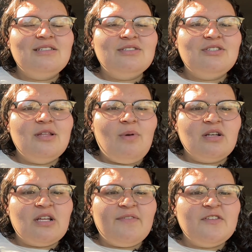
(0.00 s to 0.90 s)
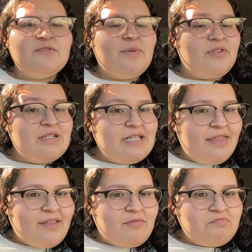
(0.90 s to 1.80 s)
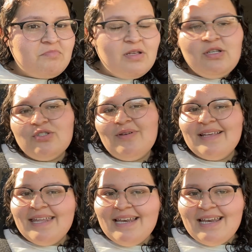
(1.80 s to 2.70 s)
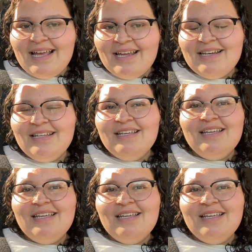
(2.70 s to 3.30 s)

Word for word: to the box office but there's nothing so I get in line,